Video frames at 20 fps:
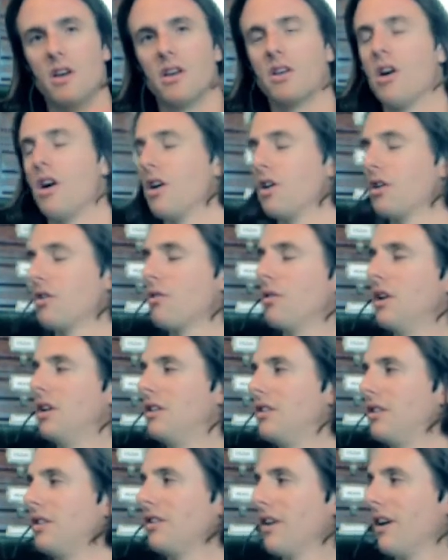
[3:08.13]

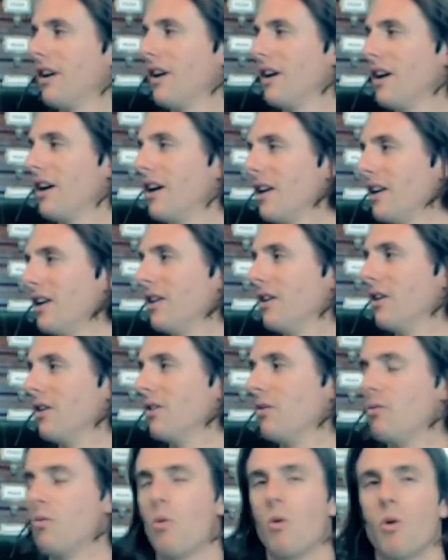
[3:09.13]
concrete,
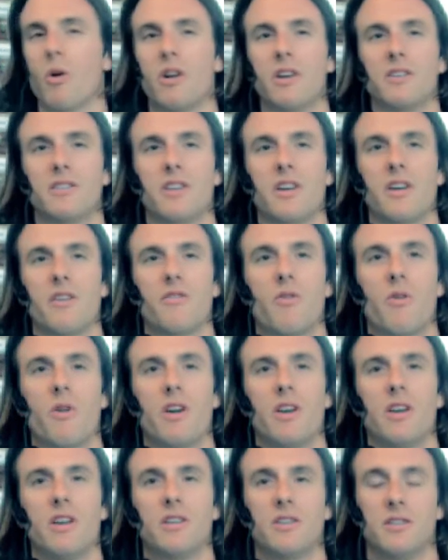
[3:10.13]
warnings there
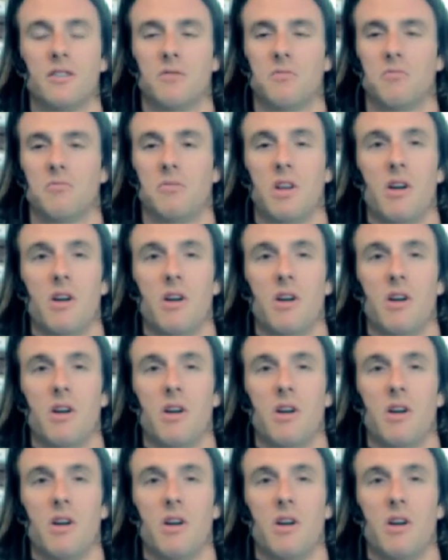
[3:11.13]
for you, just,